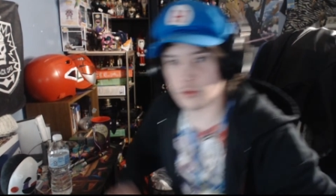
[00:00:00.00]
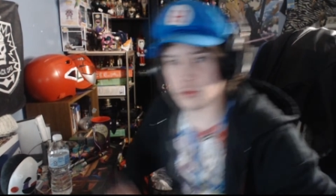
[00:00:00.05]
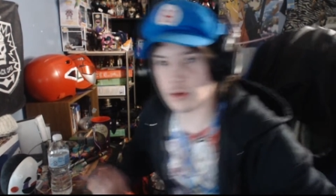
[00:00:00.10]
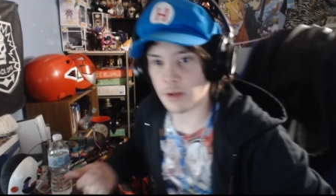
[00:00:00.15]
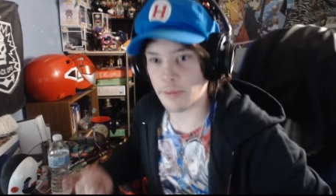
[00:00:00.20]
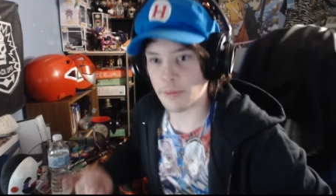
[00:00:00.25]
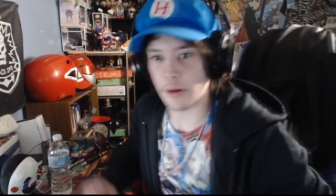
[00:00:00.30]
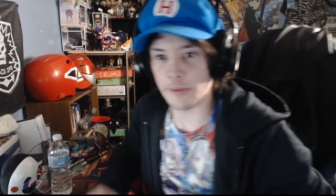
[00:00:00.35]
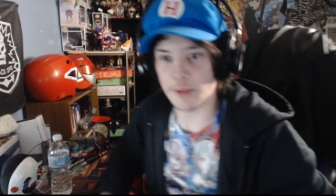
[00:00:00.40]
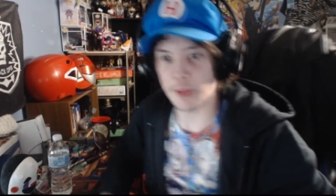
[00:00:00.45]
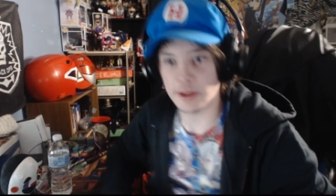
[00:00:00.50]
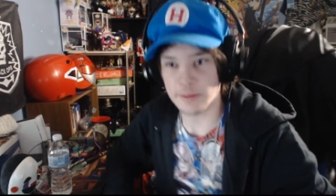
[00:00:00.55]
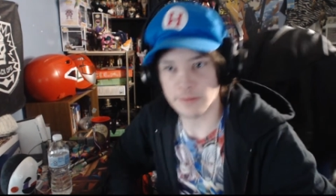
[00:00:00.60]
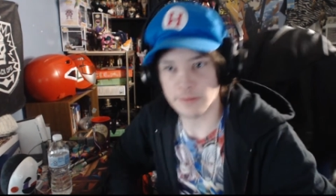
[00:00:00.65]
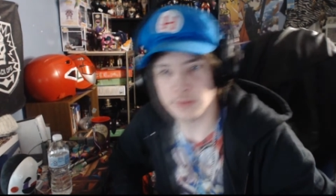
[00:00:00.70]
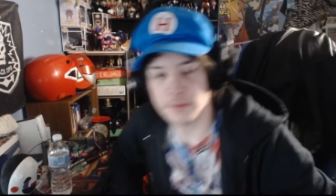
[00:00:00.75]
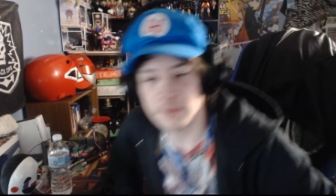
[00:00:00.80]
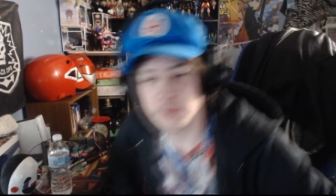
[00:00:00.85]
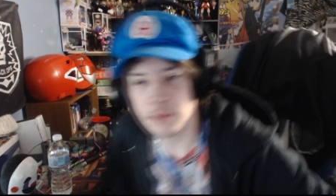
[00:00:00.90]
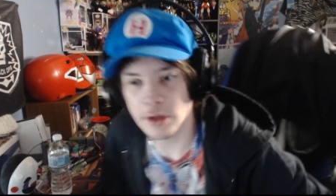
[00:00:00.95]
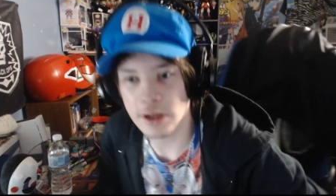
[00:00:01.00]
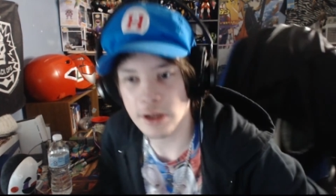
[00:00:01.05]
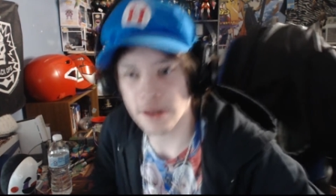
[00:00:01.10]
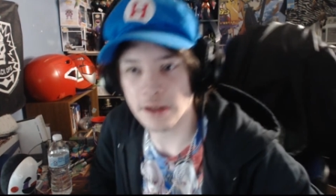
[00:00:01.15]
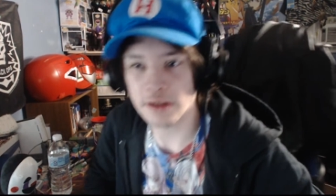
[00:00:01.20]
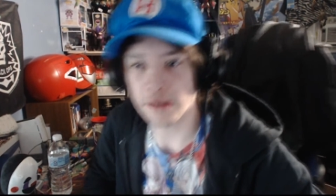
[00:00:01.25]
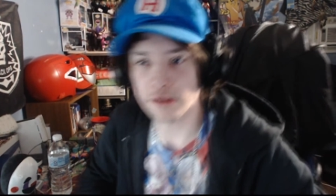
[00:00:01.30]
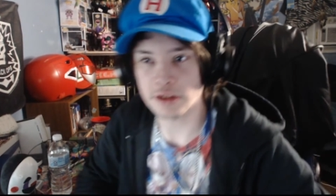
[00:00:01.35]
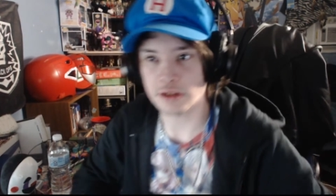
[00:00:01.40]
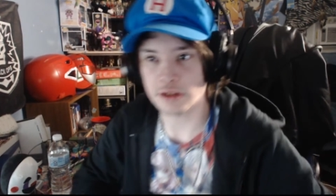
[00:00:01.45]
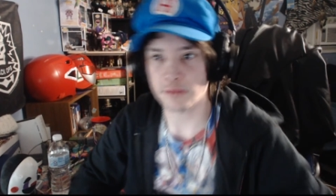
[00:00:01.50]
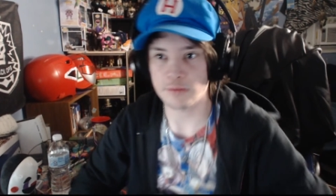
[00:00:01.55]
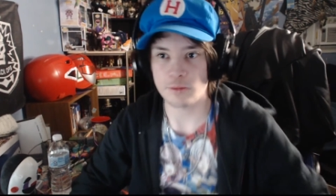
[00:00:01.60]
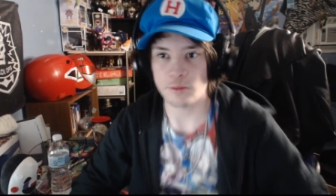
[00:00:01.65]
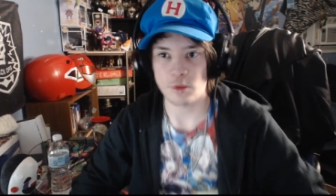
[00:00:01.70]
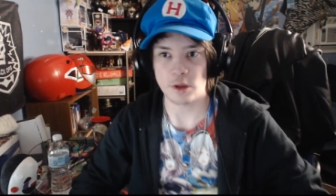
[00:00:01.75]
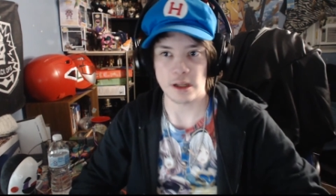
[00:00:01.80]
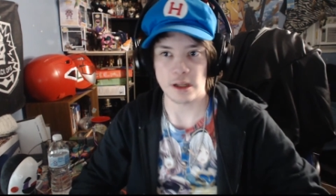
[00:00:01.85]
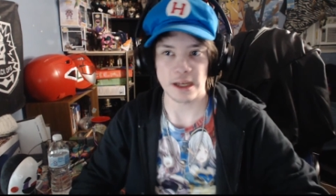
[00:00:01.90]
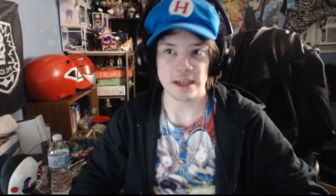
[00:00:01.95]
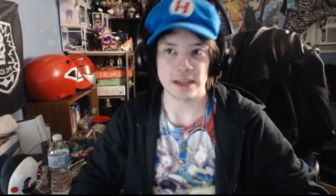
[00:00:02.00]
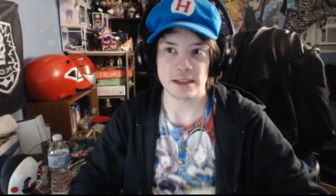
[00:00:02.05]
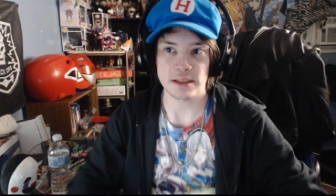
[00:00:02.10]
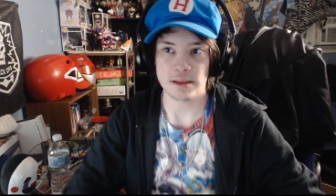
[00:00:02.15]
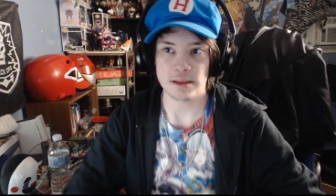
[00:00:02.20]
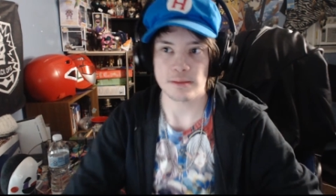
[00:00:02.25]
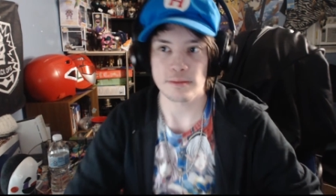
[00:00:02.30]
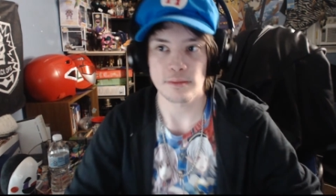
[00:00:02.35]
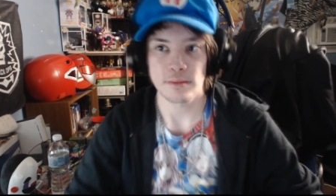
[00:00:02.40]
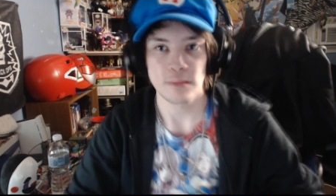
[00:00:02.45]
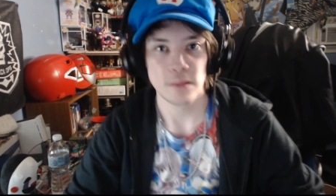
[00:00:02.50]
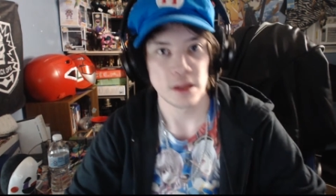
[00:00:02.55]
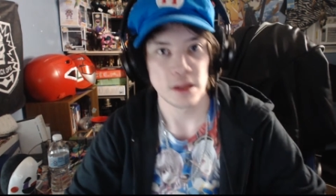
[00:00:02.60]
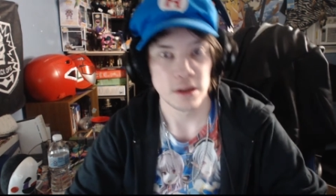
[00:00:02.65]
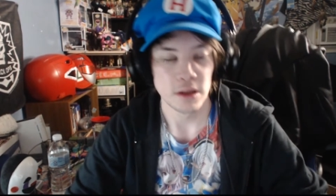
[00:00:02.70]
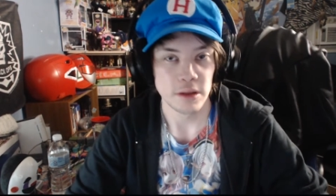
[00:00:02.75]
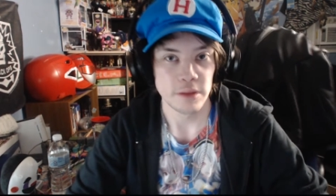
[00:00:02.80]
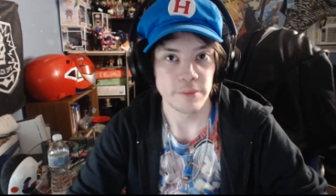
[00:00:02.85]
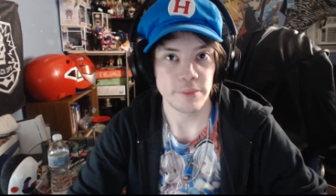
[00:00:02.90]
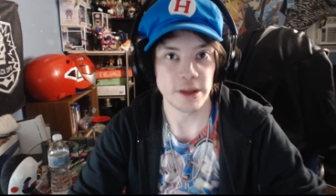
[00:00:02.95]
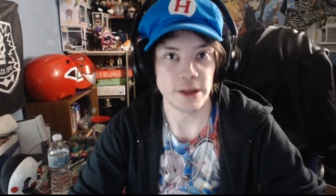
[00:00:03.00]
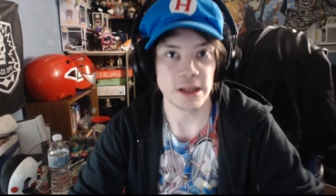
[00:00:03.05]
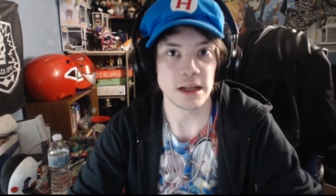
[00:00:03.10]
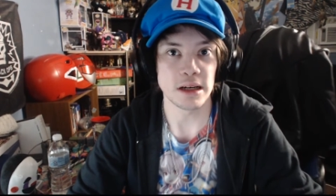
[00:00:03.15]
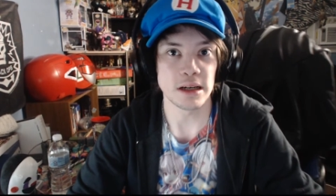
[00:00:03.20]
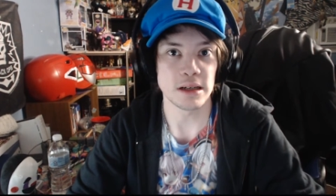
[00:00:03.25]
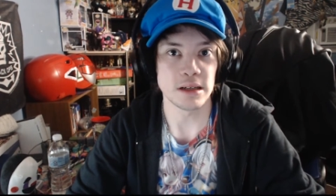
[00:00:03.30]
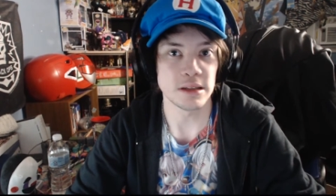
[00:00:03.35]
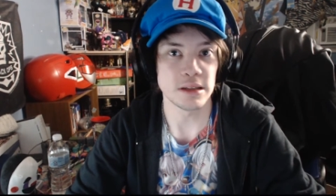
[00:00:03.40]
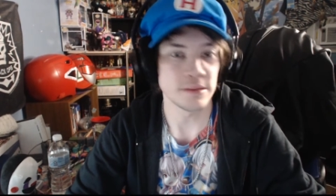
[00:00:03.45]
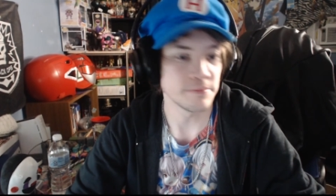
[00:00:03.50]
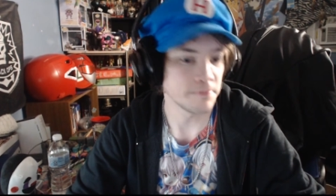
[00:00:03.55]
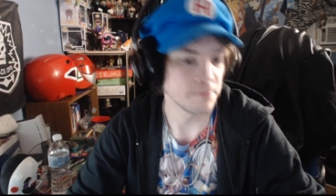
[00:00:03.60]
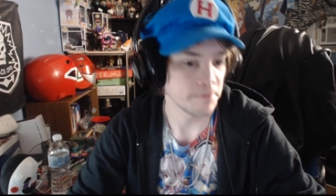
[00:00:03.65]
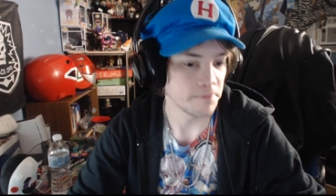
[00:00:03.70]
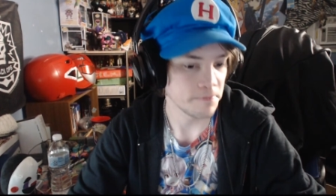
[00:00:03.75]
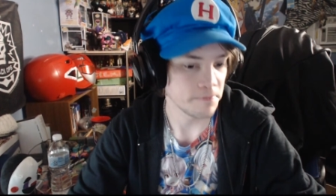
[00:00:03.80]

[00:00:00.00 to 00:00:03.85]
the puppet right there, just relaxing. But um,